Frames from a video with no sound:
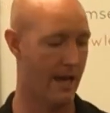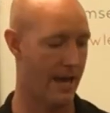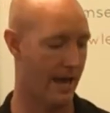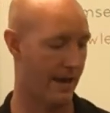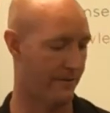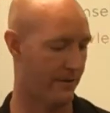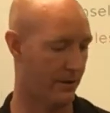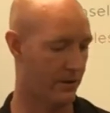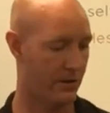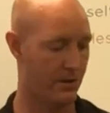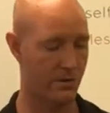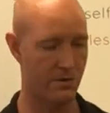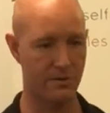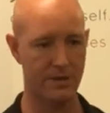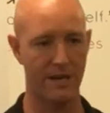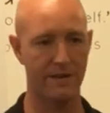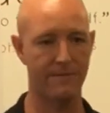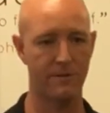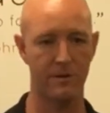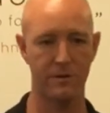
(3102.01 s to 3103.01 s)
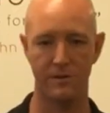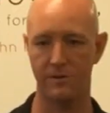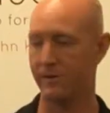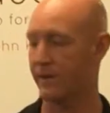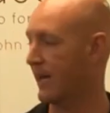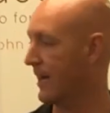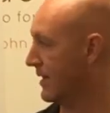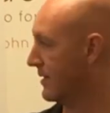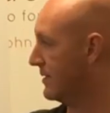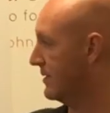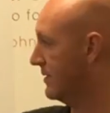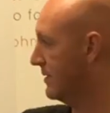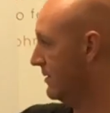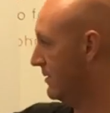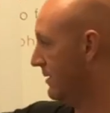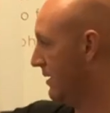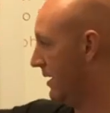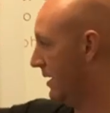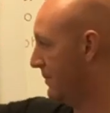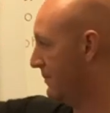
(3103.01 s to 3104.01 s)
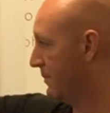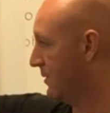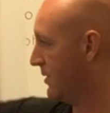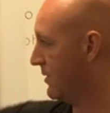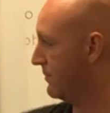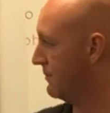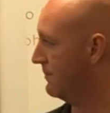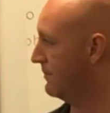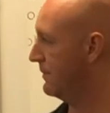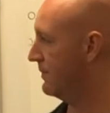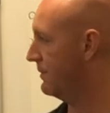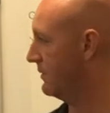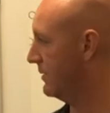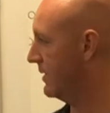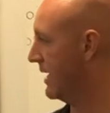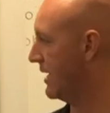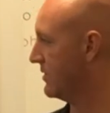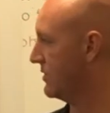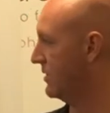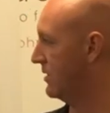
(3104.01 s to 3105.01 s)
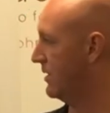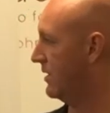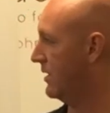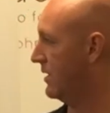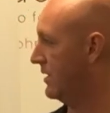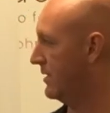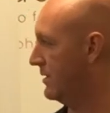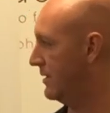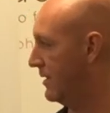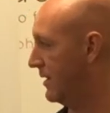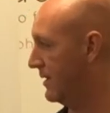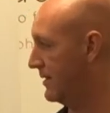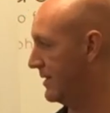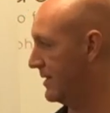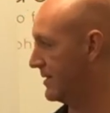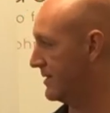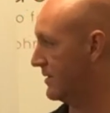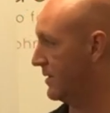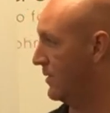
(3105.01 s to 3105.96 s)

have a huge adverse react um, reaction on, on this.